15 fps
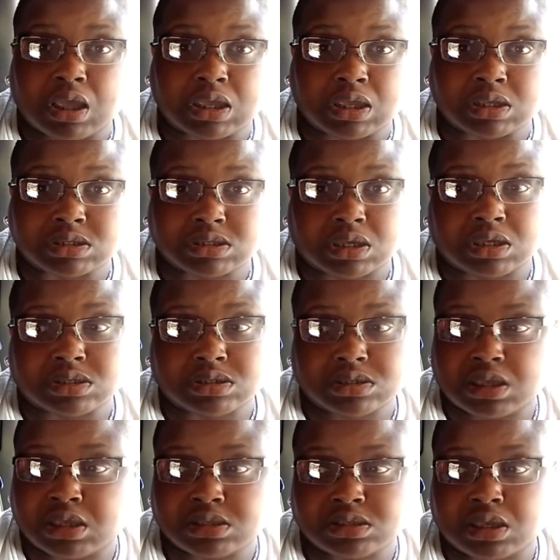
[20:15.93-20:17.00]
It's
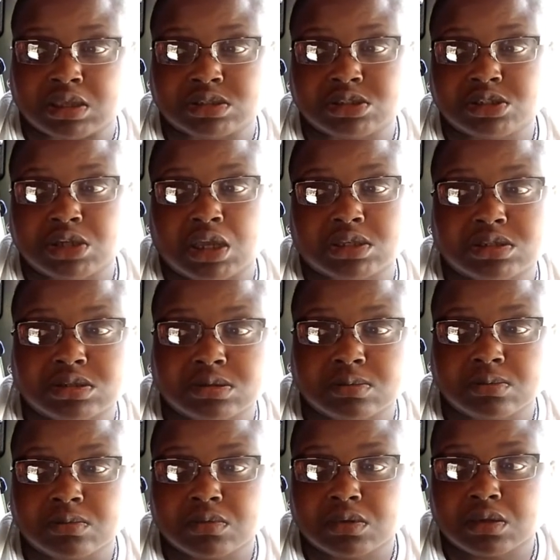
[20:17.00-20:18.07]
it's it, it's just
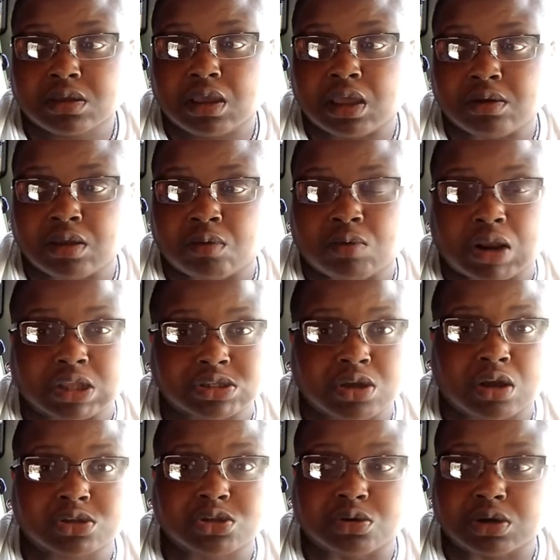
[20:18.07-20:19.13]
and, and when I
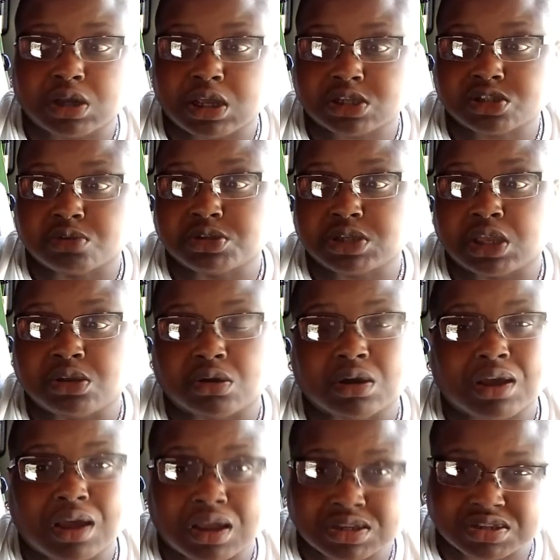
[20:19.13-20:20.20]
talk to your customers and your
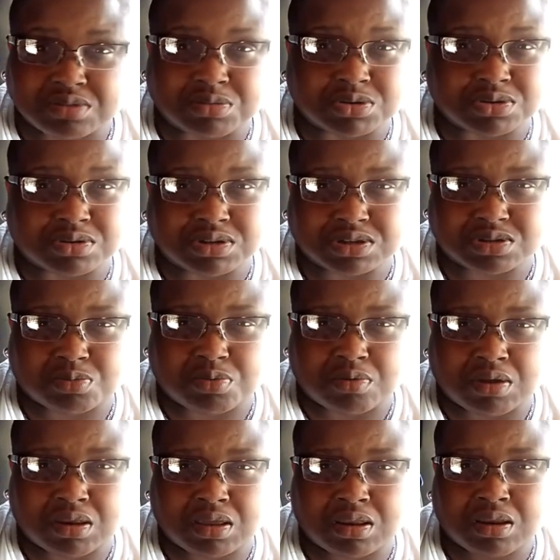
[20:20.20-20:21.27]
customers are
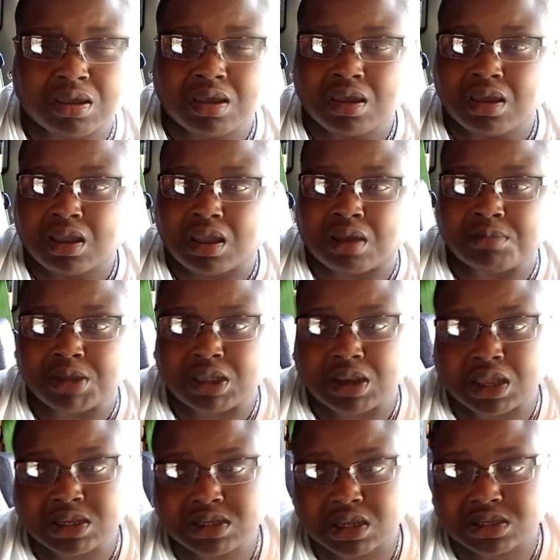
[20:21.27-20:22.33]
disappointed. I
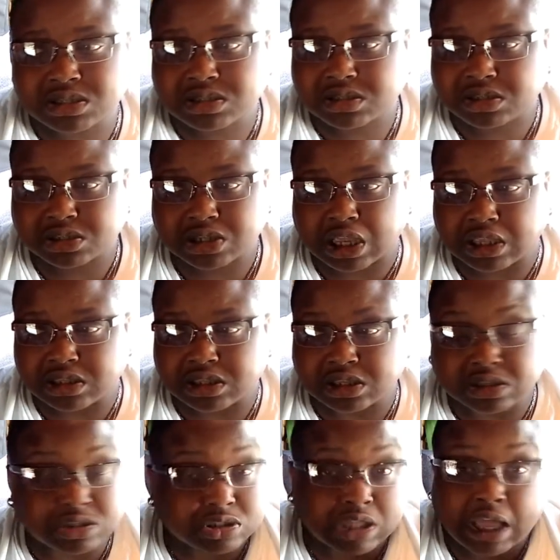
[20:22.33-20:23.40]
mean, it just
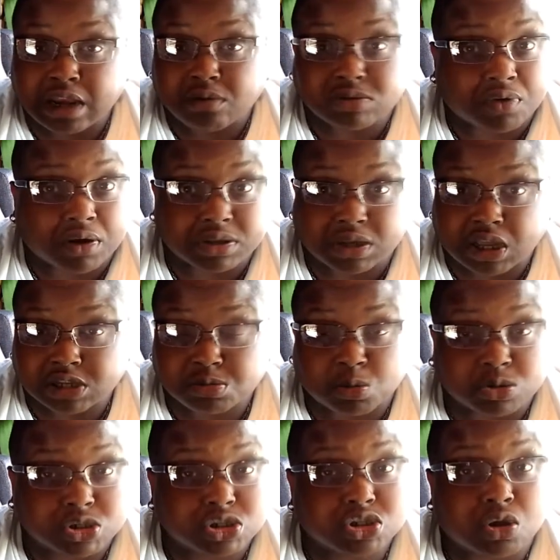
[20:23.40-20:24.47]
the lady was very the
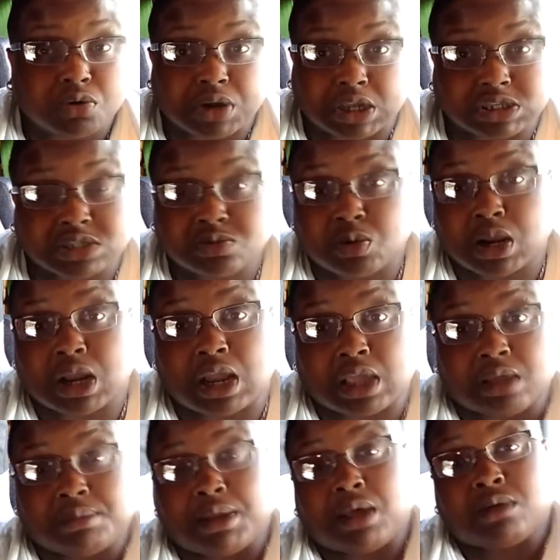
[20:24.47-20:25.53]
customer was so nice. That's what I
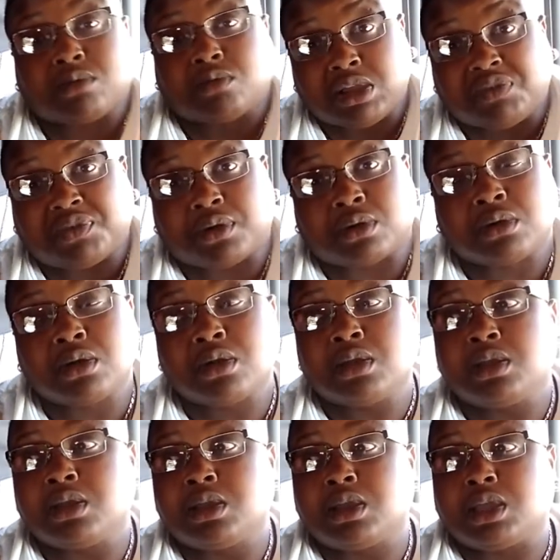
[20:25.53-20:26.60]
like about Reefer,
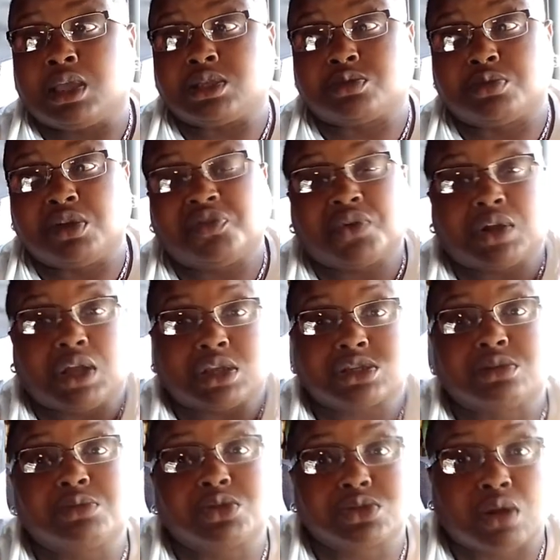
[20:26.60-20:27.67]
is Reefer
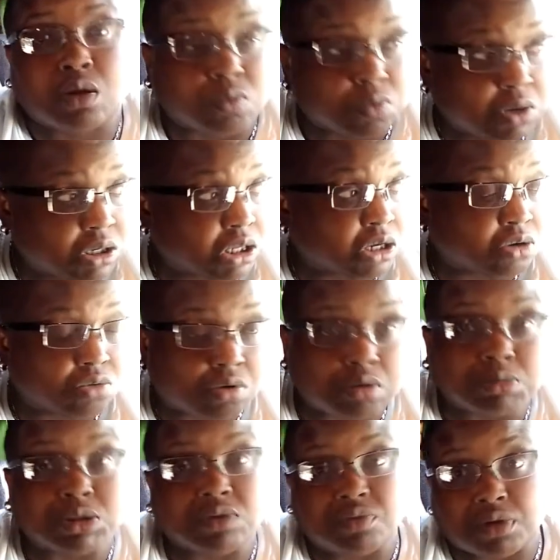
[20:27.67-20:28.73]
customers are really
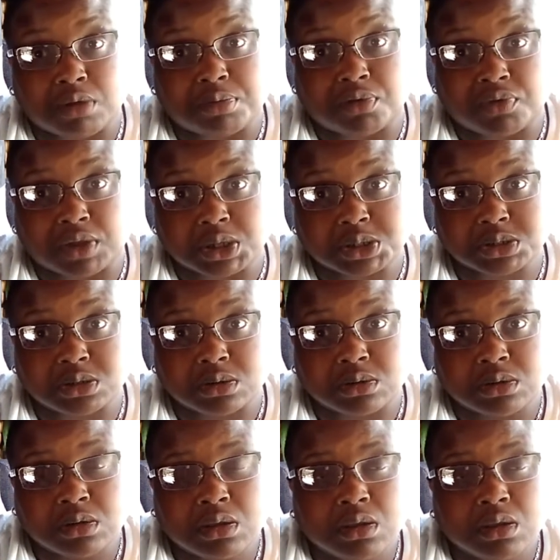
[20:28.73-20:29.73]
normally very professional,